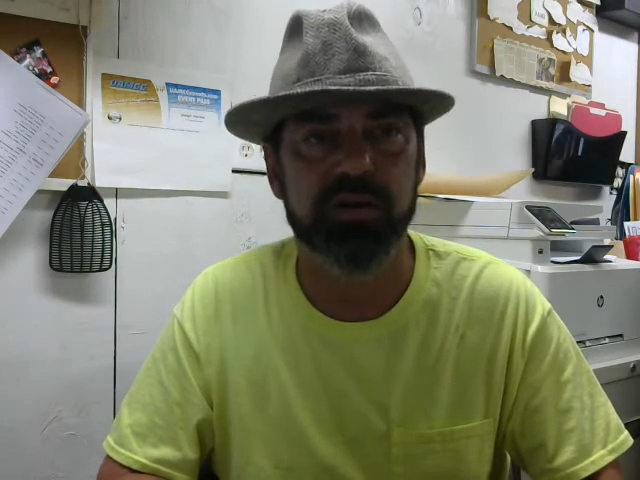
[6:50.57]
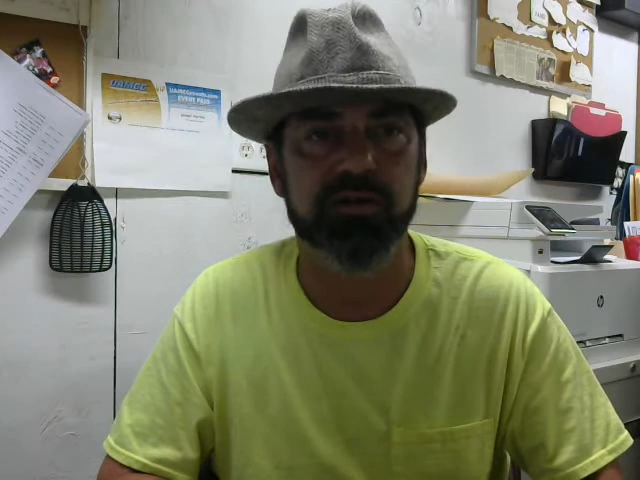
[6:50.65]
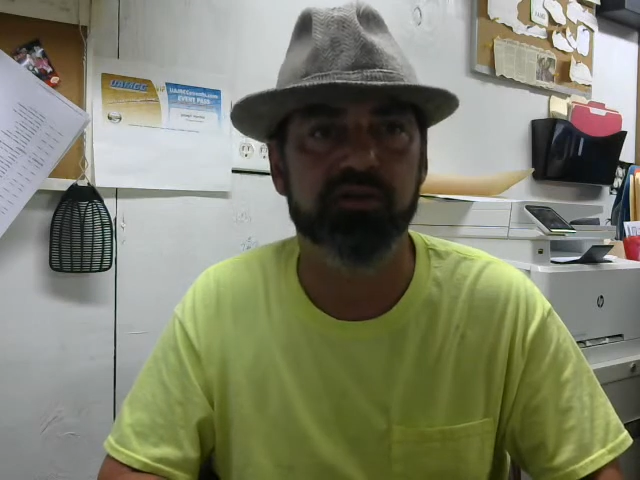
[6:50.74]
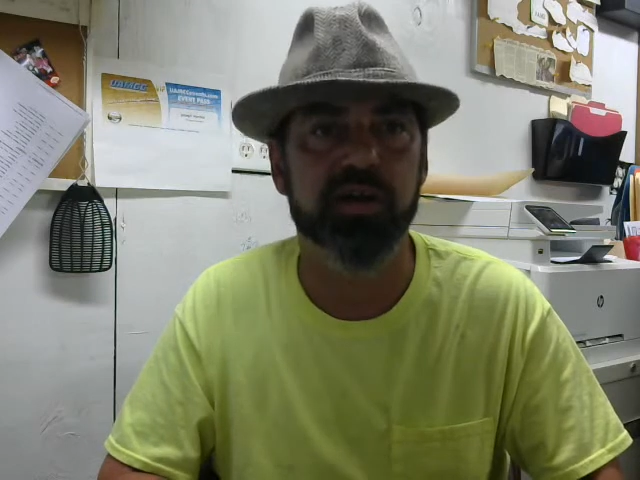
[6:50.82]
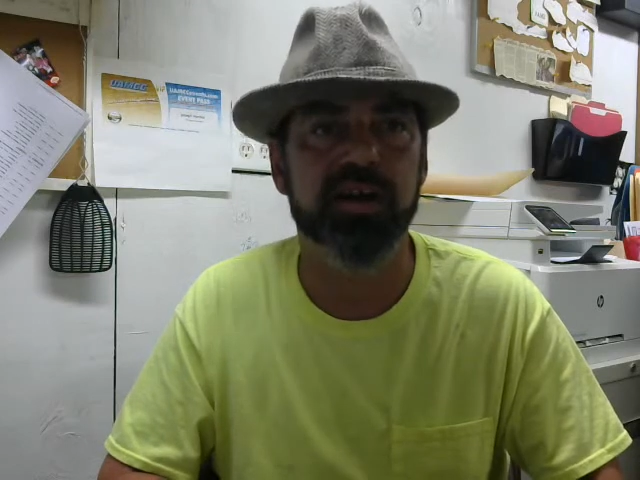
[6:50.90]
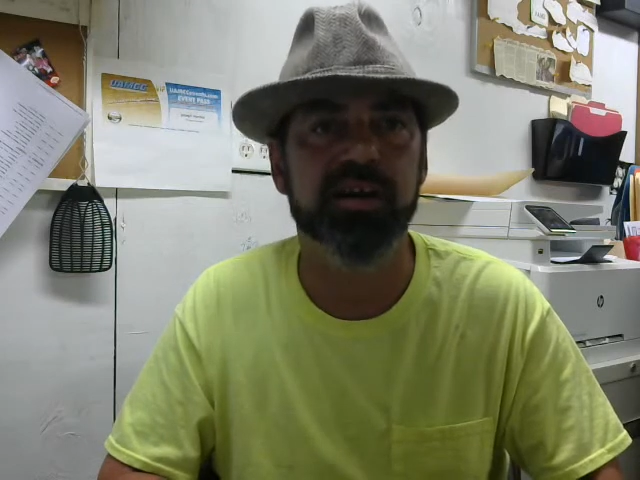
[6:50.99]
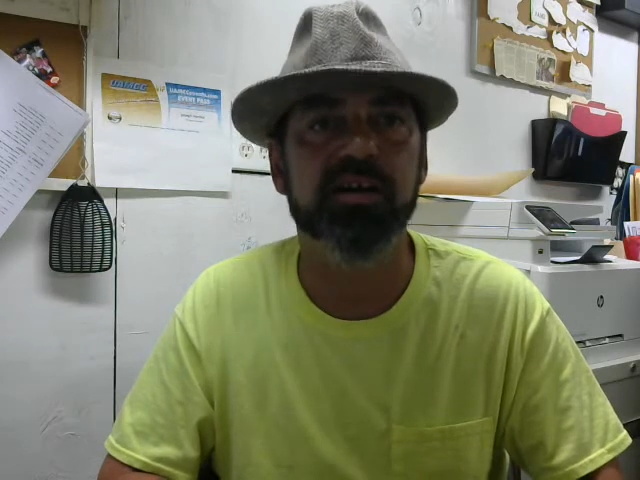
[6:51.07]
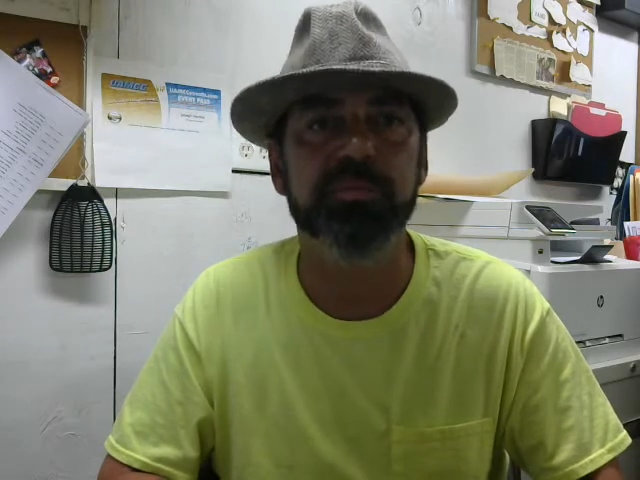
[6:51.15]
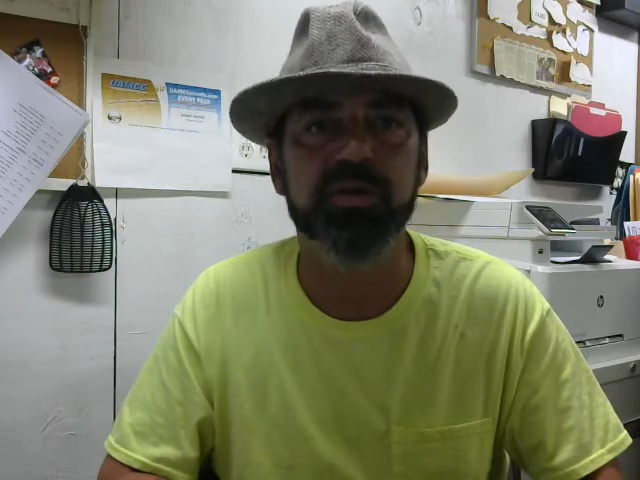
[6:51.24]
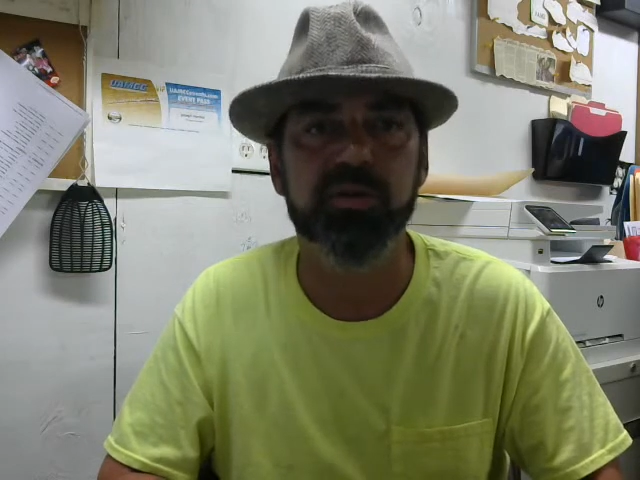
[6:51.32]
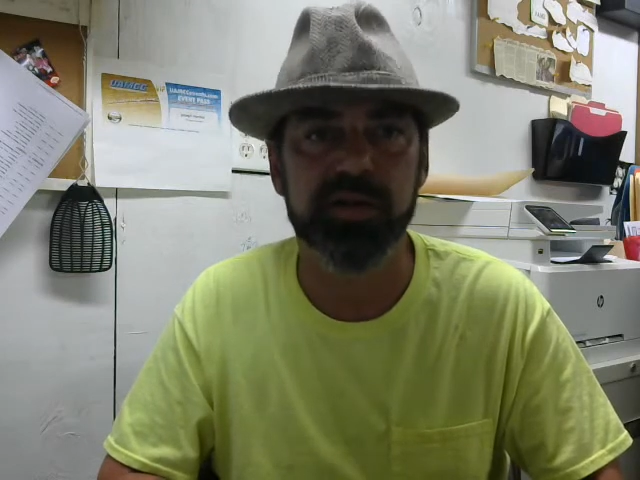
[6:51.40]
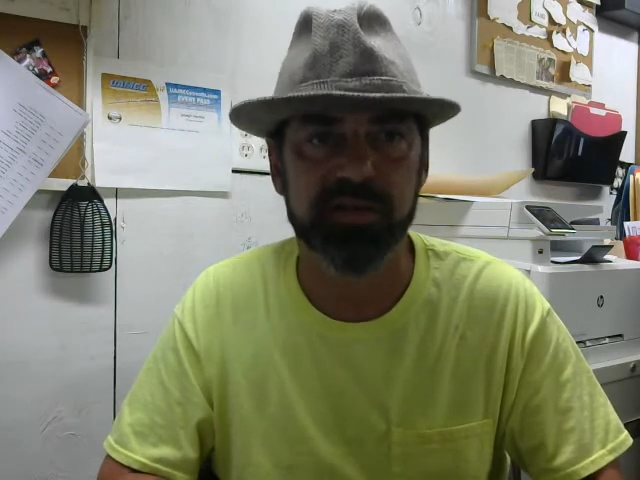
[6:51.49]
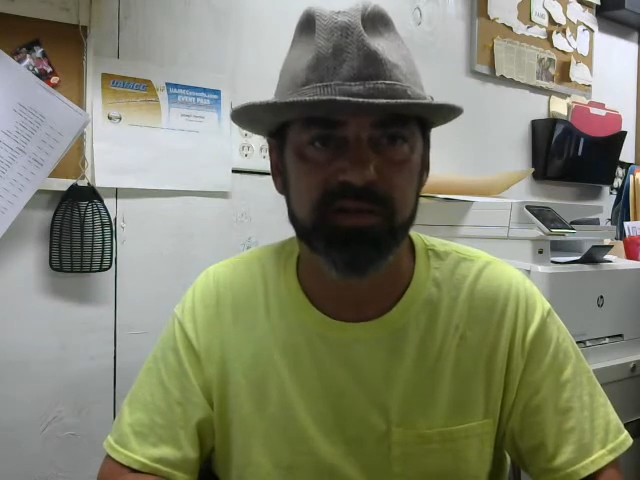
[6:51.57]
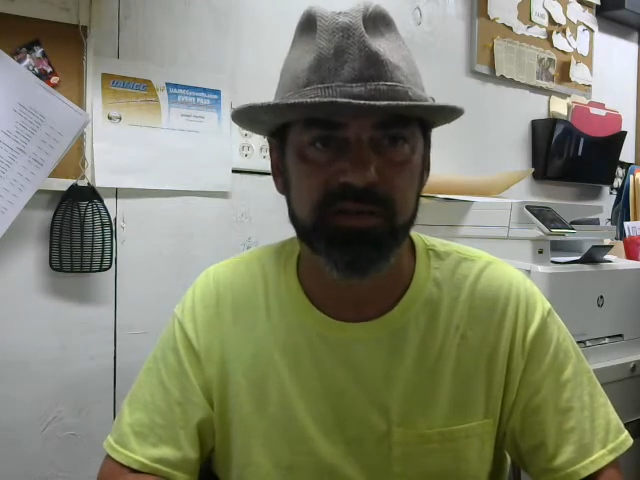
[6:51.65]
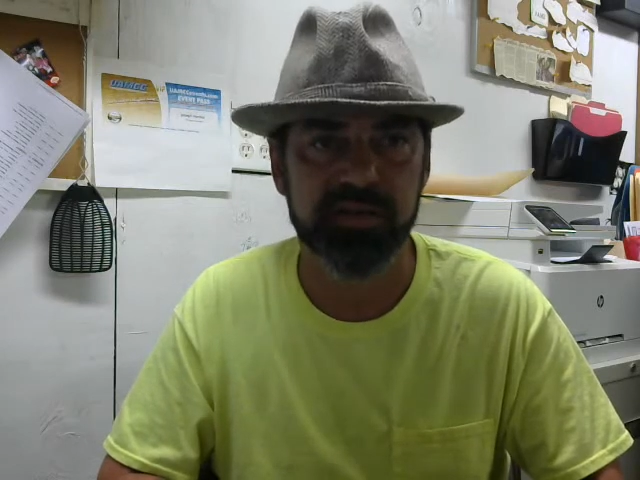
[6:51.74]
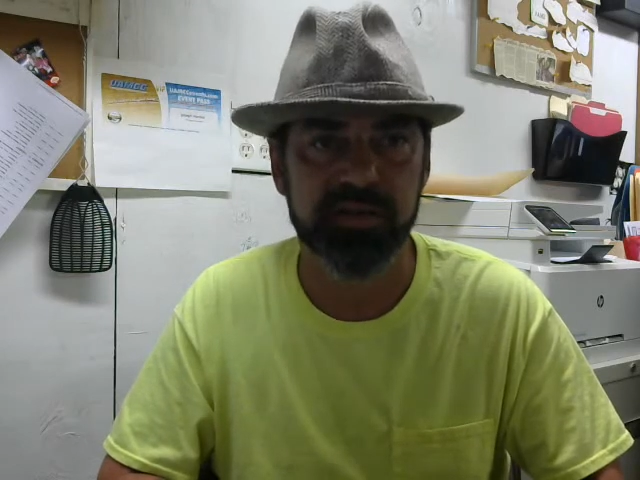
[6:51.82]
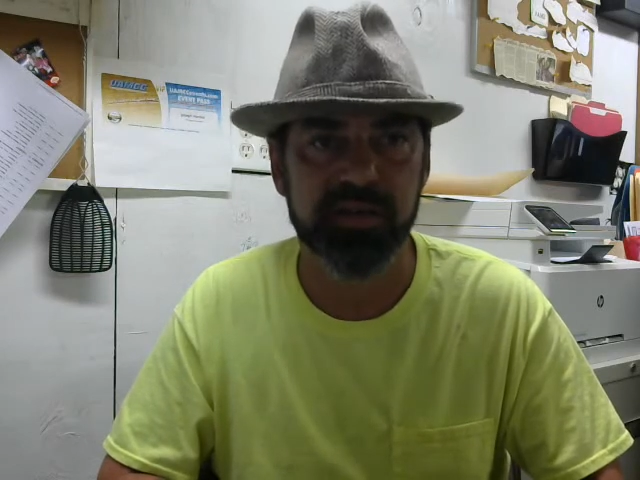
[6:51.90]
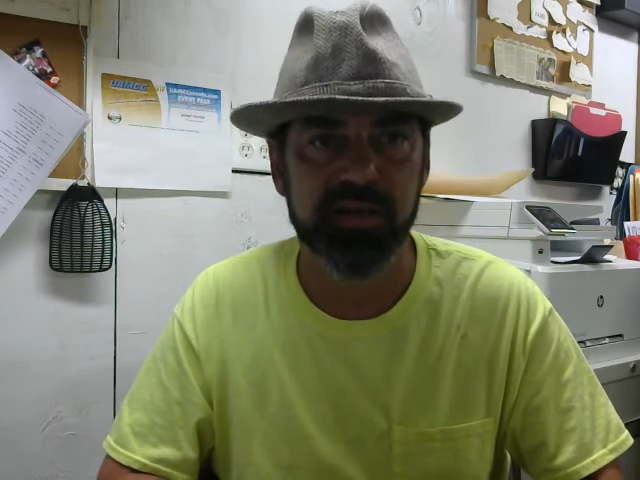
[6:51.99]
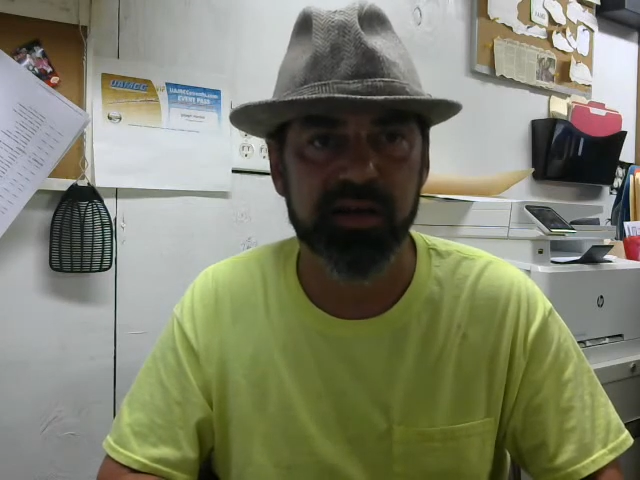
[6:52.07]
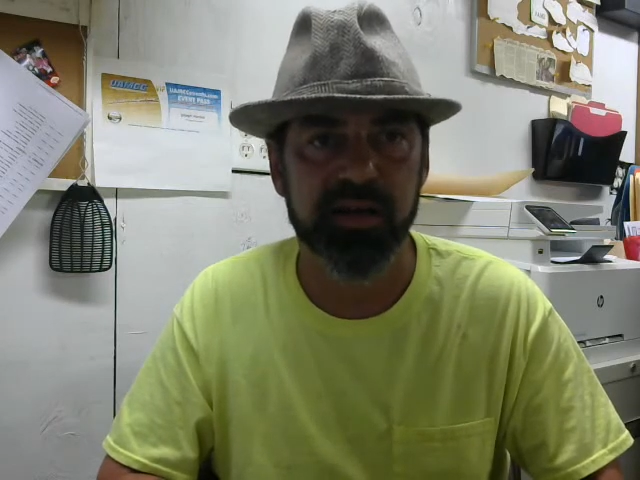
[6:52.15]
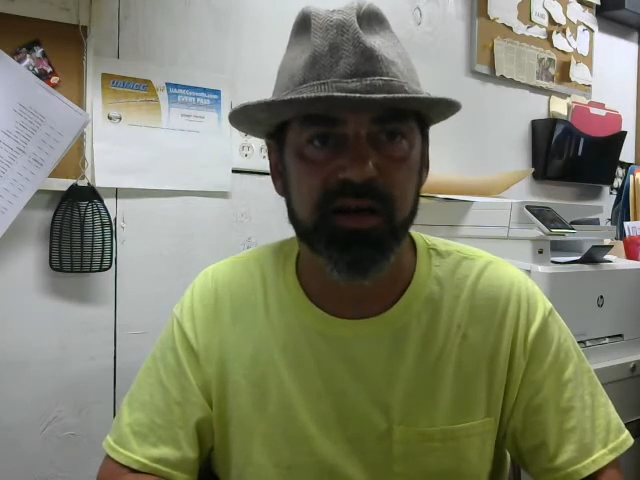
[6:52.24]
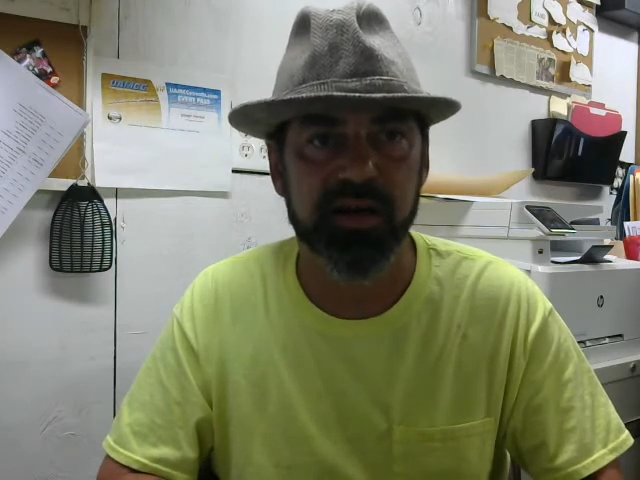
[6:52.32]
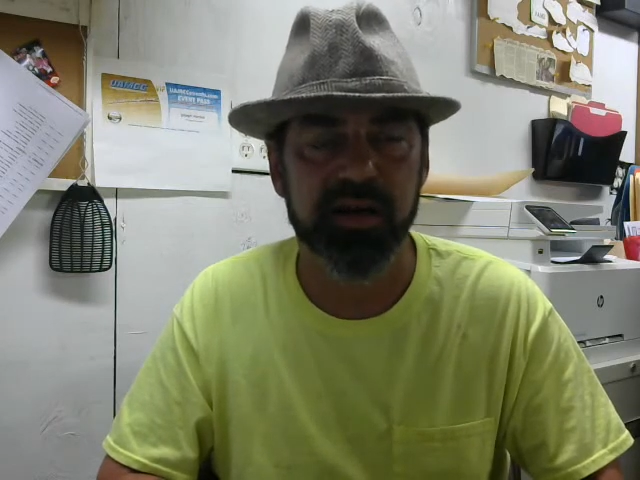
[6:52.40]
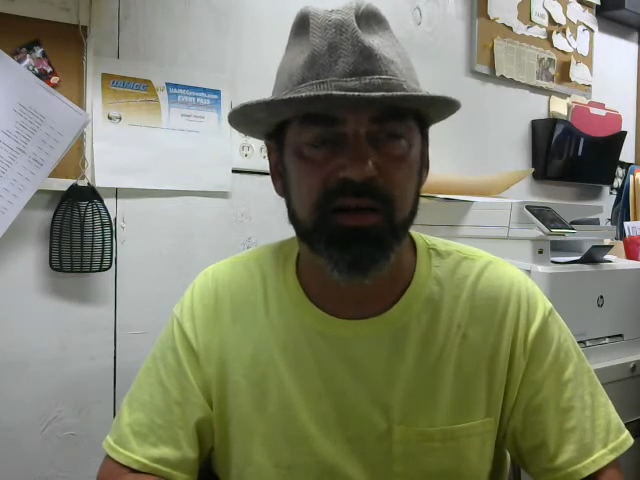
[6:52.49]
I'll try to help you with
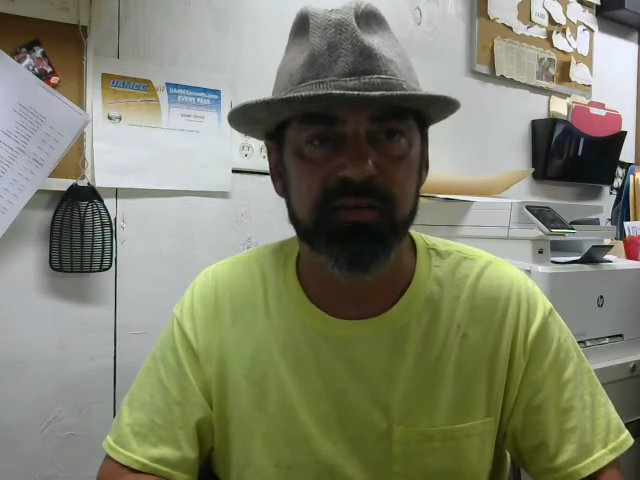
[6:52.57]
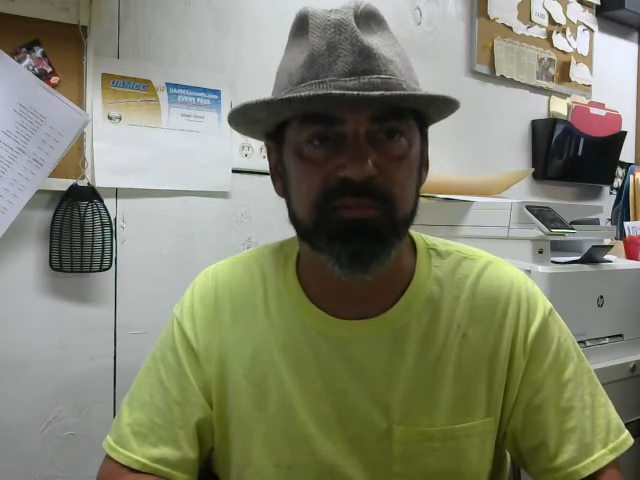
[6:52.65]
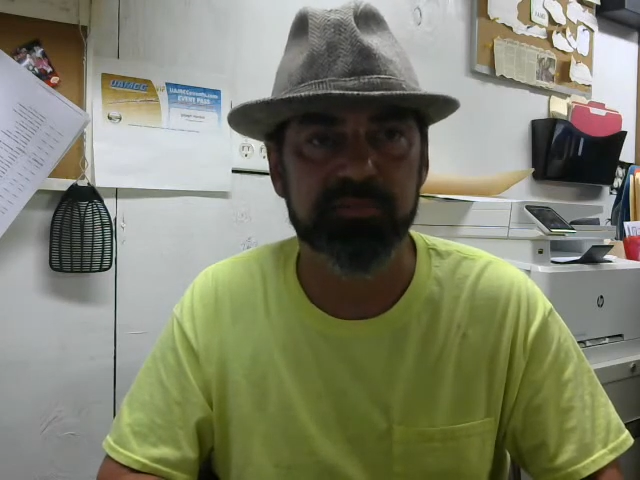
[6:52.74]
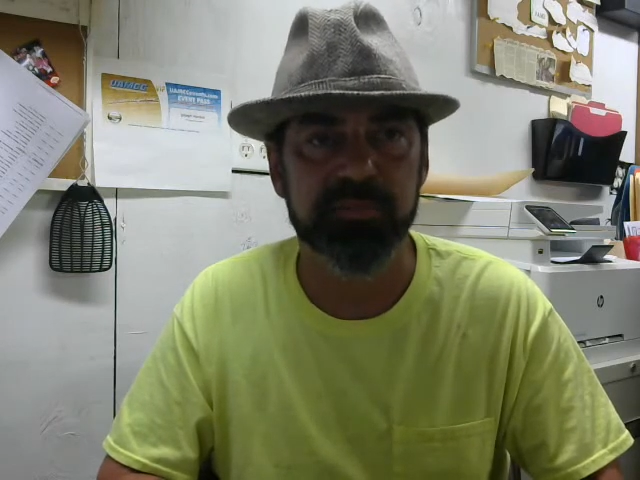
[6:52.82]
it.